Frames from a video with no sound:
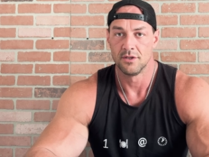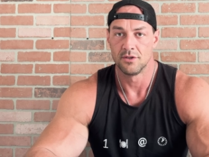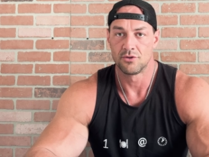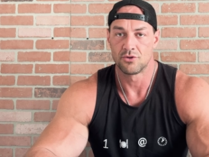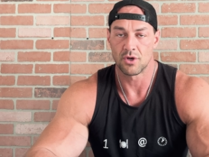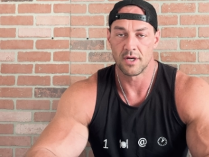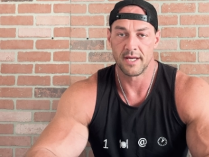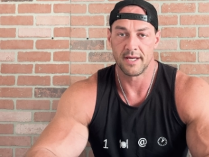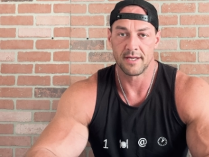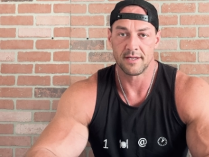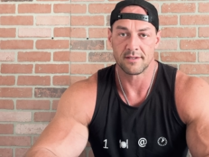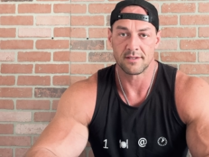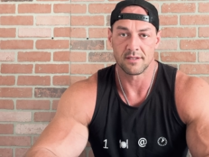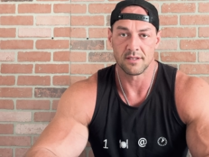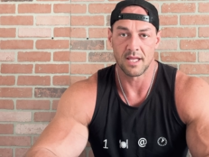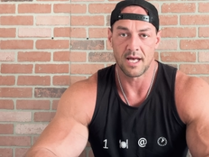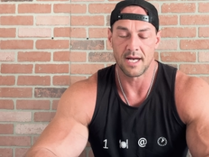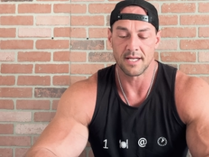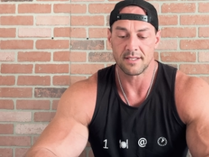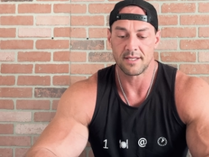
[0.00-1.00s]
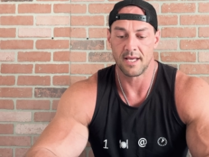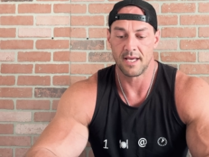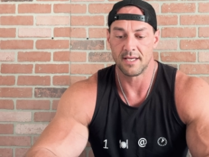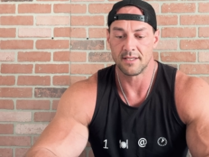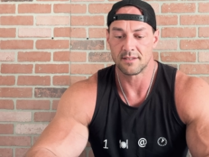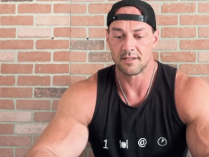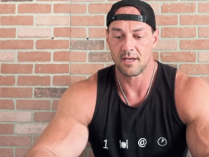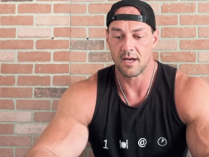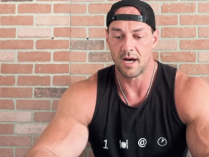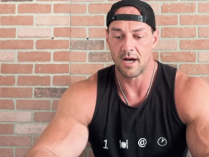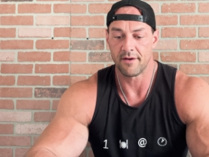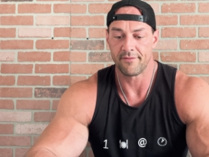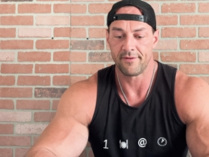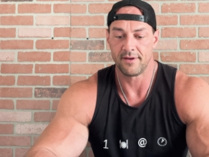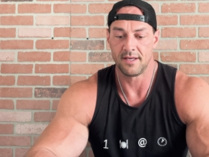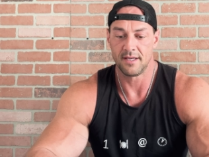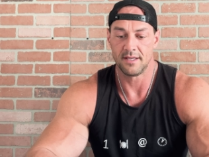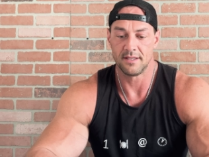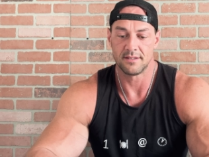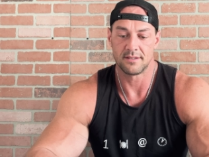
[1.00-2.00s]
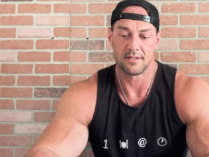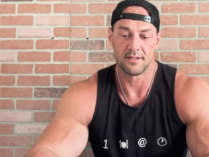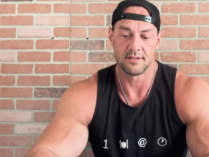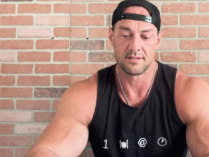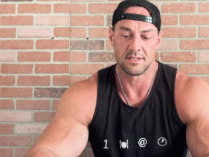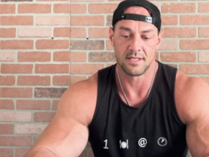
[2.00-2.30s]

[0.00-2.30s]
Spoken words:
drinks, lattes, coffees,